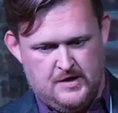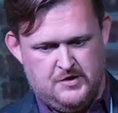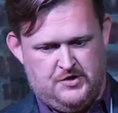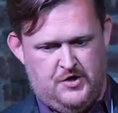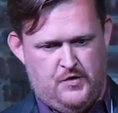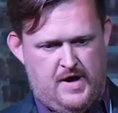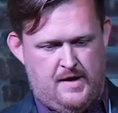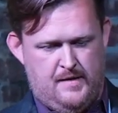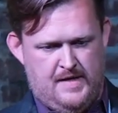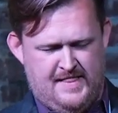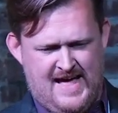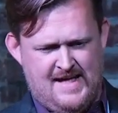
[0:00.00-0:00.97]
So
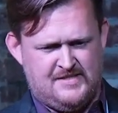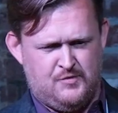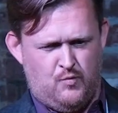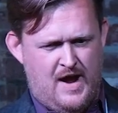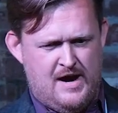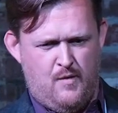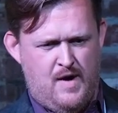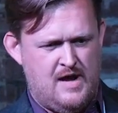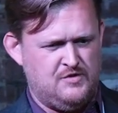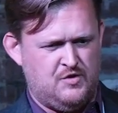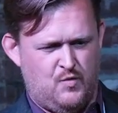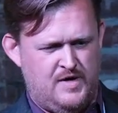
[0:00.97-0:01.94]
that's right
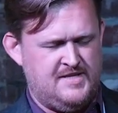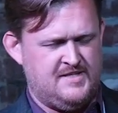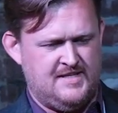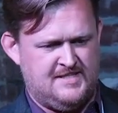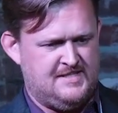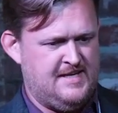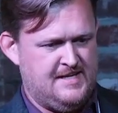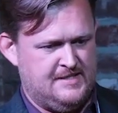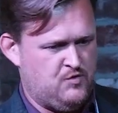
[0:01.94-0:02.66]
around 2016